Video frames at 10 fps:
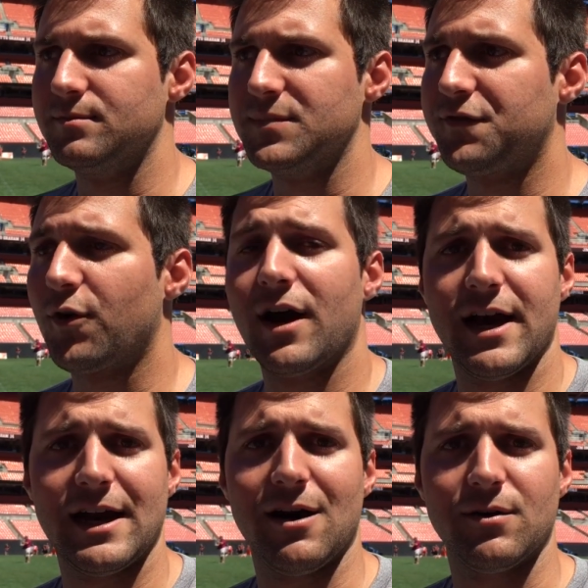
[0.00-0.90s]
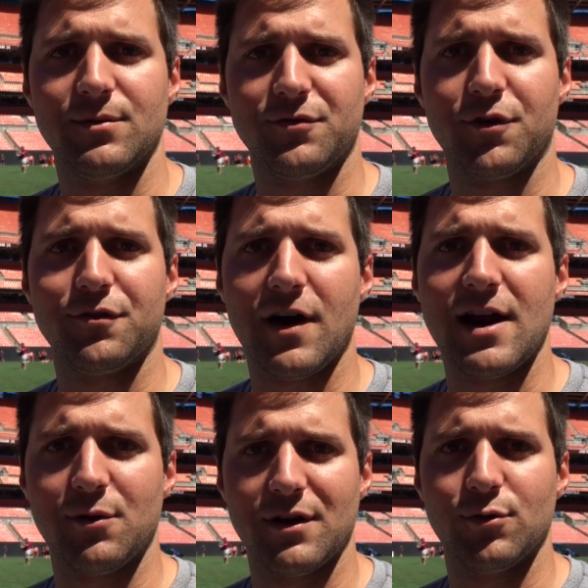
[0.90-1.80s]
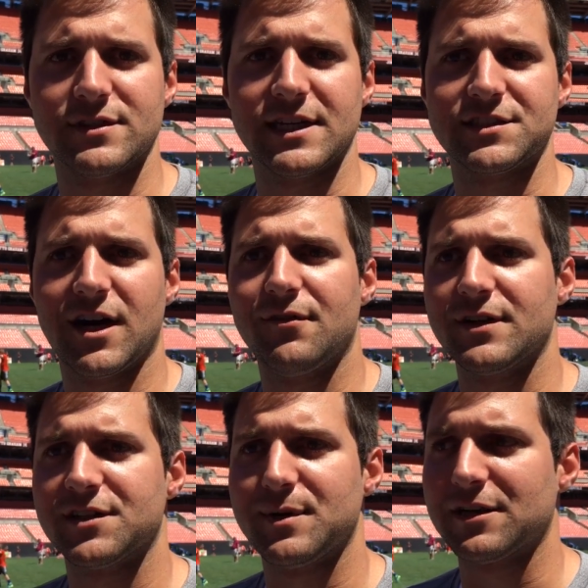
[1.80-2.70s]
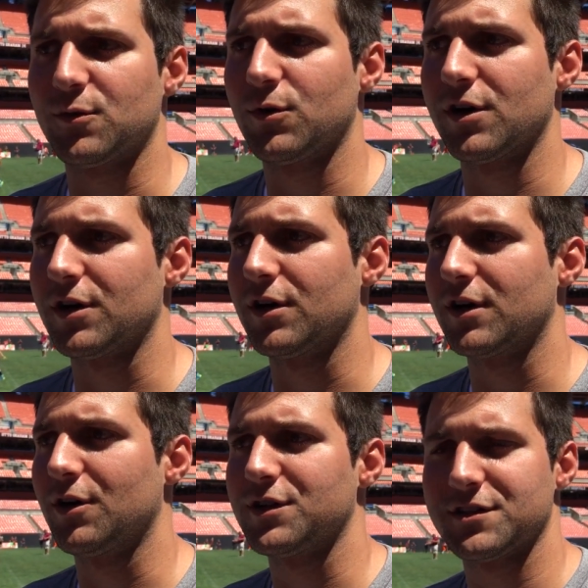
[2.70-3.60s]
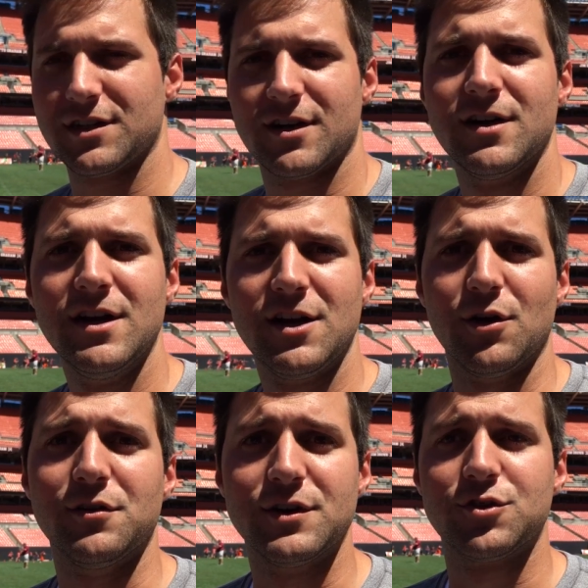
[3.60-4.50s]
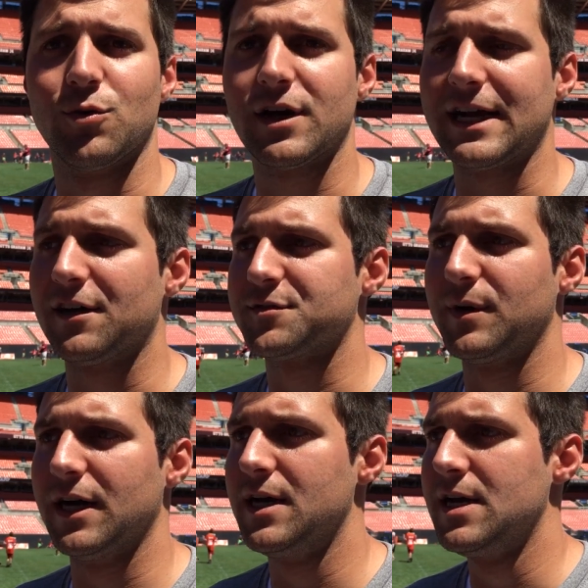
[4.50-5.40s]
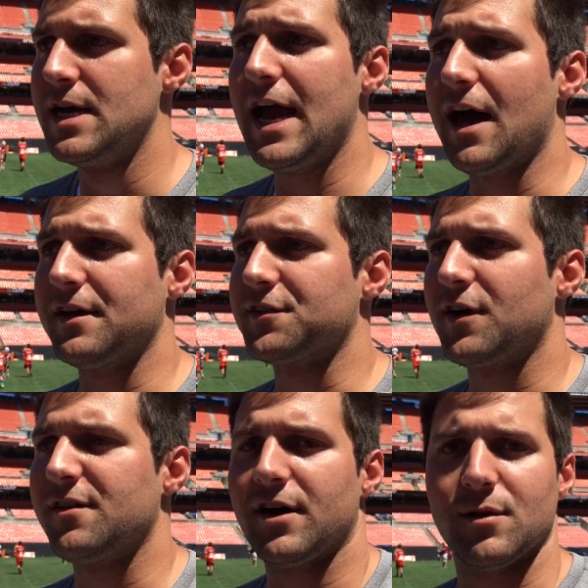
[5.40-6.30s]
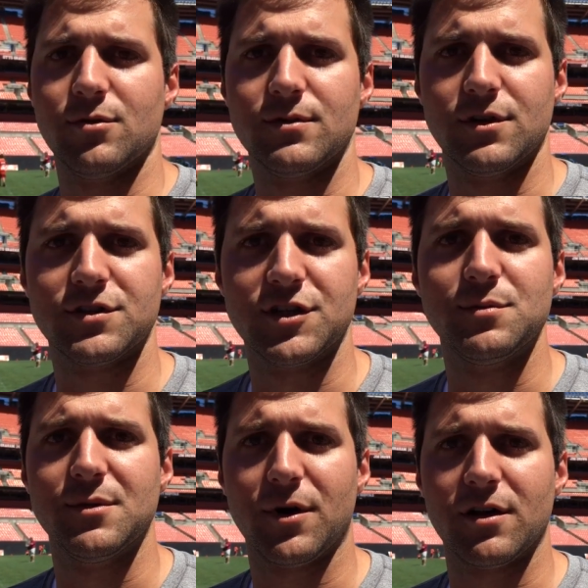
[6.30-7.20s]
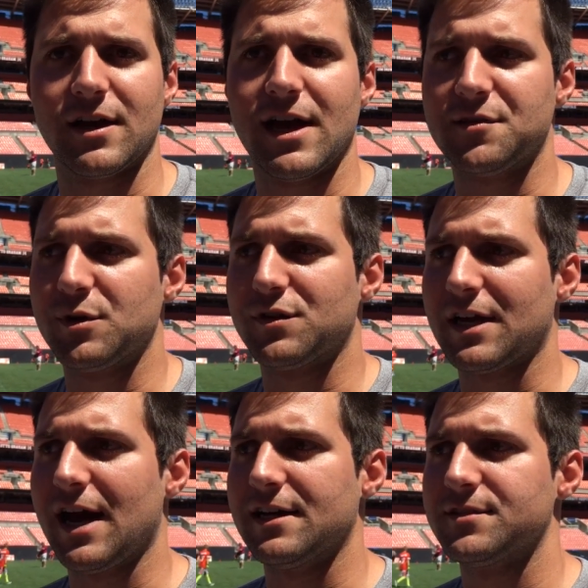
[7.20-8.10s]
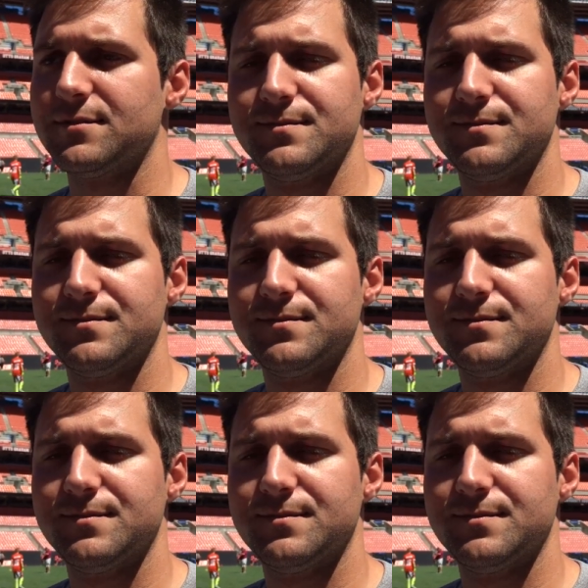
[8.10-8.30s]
before I head out, before Friday when everyone takes off and gets back to work or goes to their individual workouts. But yeah, I think it's very valuable. Still be a part of the guys, be with the guys.